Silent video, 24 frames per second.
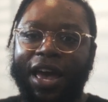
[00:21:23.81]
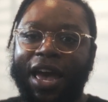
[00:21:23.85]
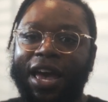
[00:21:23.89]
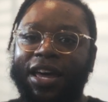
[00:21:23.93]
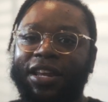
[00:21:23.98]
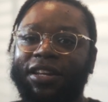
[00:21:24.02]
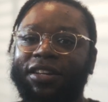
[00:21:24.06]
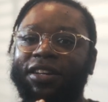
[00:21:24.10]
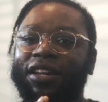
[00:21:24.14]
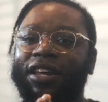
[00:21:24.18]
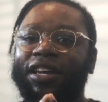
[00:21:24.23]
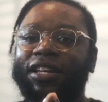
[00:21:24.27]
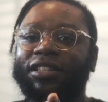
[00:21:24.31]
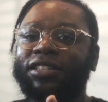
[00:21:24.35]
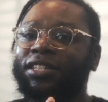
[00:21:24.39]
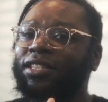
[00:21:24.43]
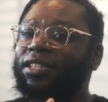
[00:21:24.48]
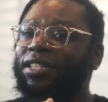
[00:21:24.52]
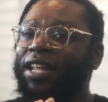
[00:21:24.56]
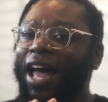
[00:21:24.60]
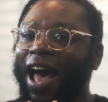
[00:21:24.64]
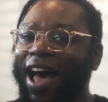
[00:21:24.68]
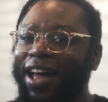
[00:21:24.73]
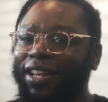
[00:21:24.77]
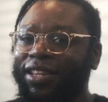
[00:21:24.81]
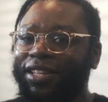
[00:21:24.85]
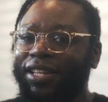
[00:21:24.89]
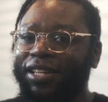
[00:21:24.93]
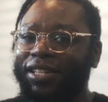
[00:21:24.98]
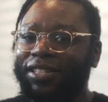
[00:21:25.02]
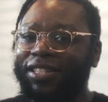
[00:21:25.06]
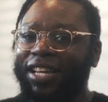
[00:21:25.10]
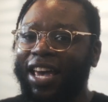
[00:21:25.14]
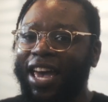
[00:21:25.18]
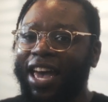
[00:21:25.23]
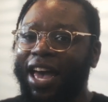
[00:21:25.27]
and it's not to
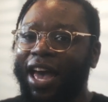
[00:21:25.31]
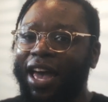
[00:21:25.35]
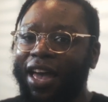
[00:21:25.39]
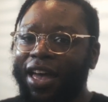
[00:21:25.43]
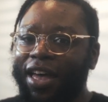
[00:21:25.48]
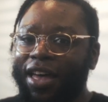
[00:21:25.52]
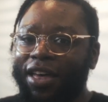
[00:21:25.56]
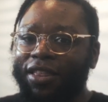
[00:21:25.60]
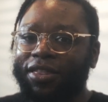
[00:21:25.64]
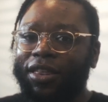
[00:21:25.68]
say